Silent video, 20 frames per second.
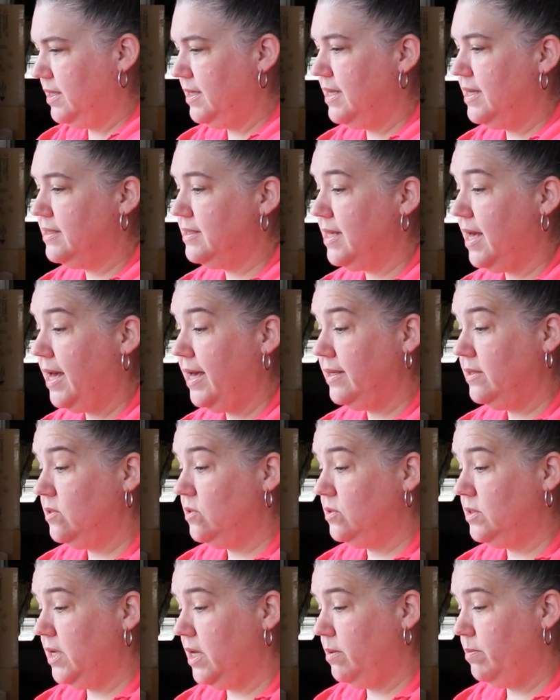and yes, I
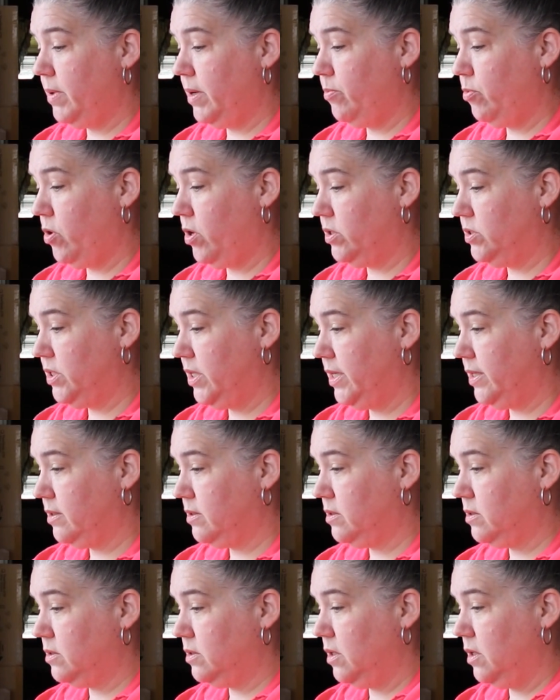do tape my
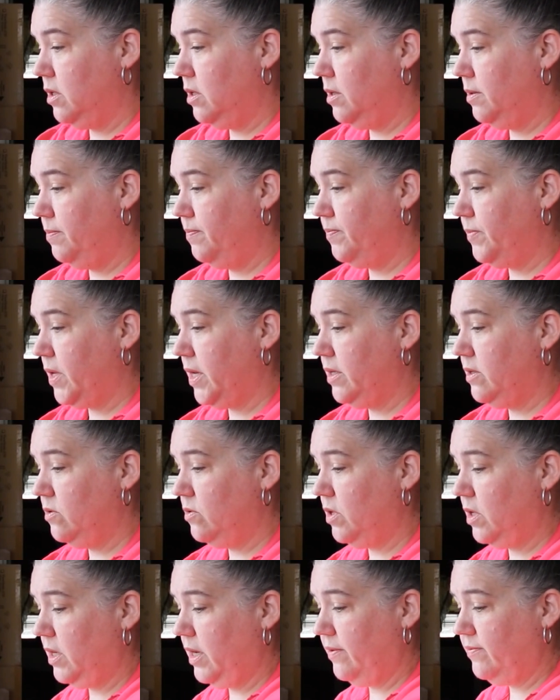projects. Um, I do
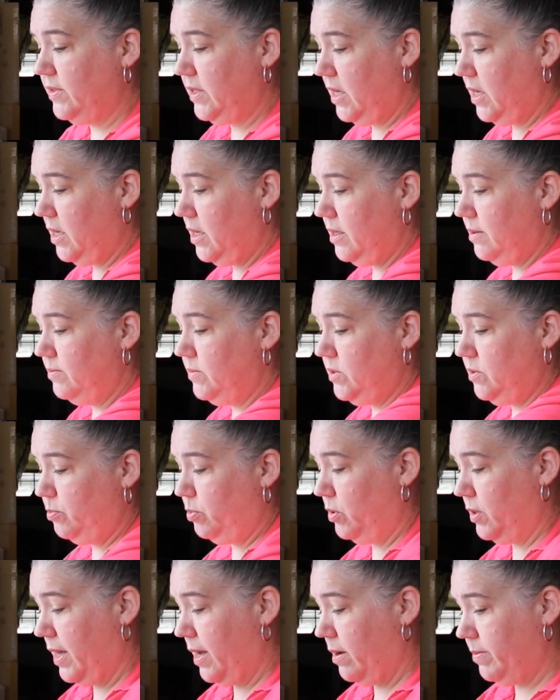not have time to
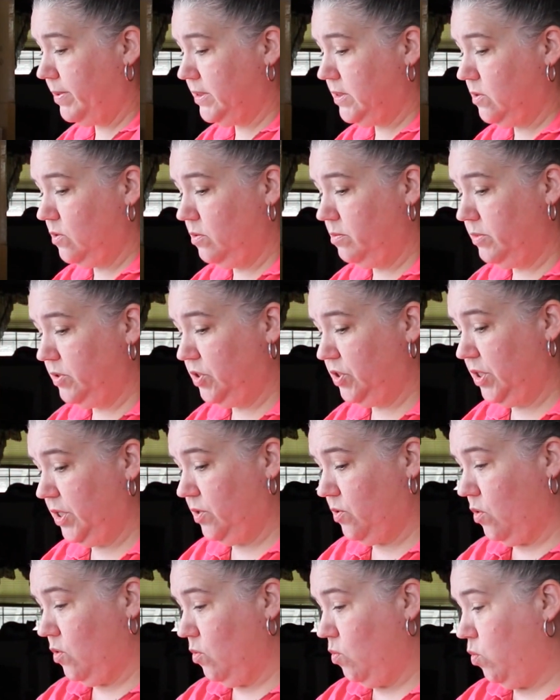pull out my sewing
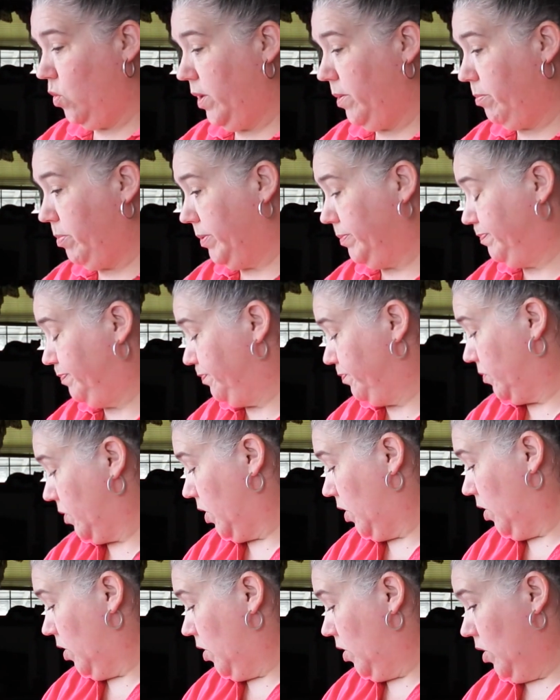machine or whip
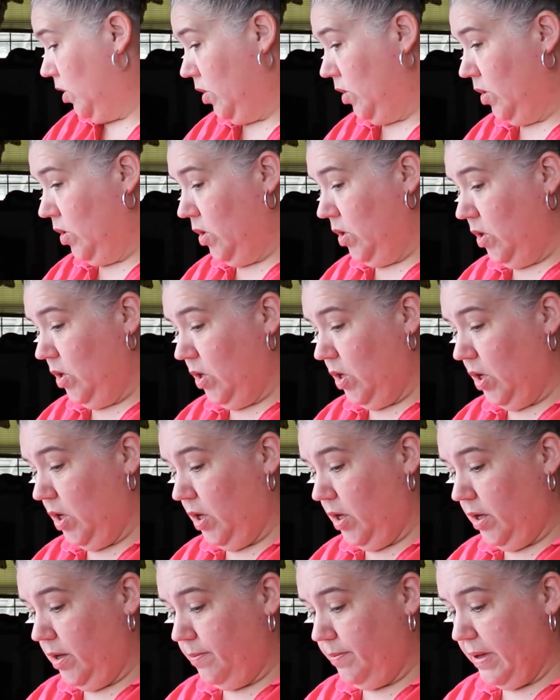
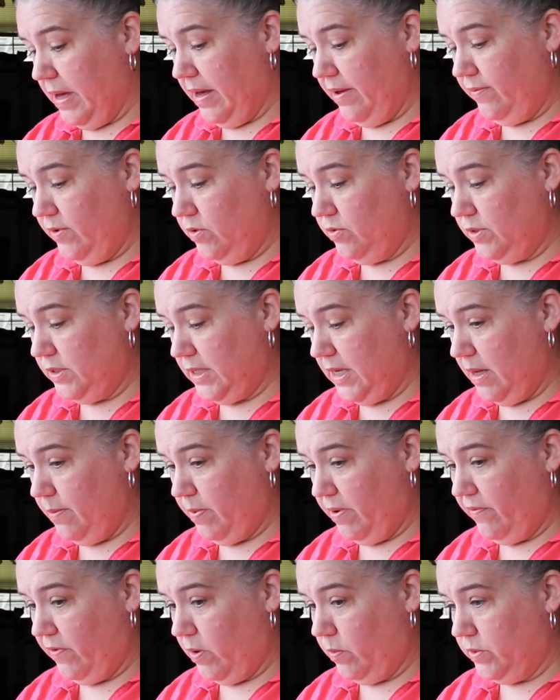um, I've used tape.
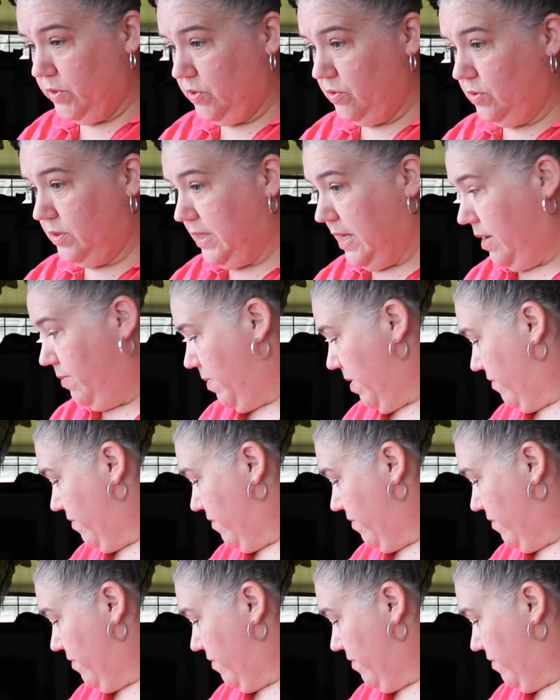I've always used tape.